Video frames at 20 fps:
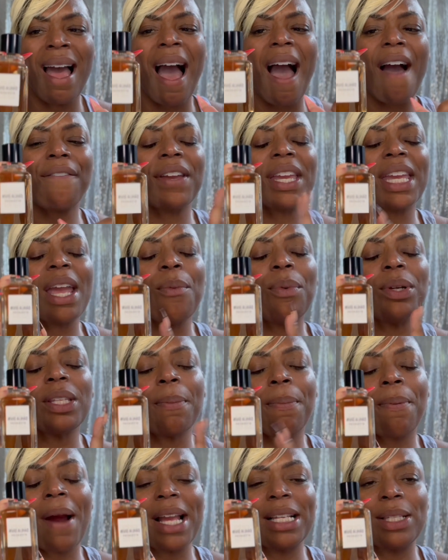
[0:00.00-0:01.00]
I forget what
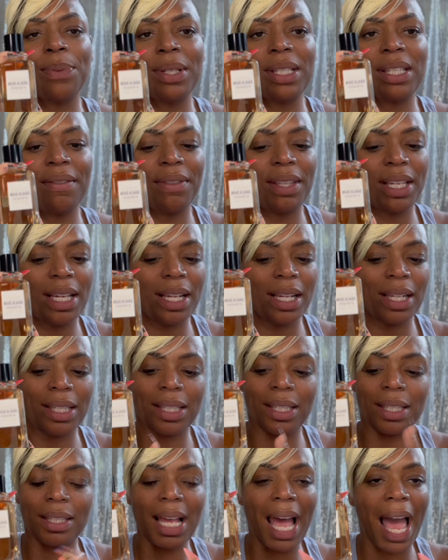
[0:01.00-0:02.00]
the price was of
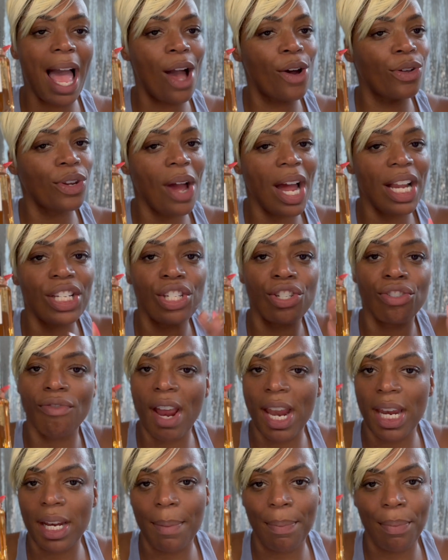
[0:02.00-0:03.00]
this. I don't know. I just
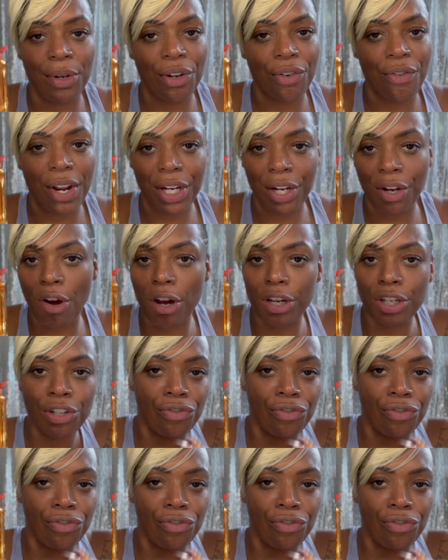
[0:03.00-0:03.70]
ran it up on the credit card.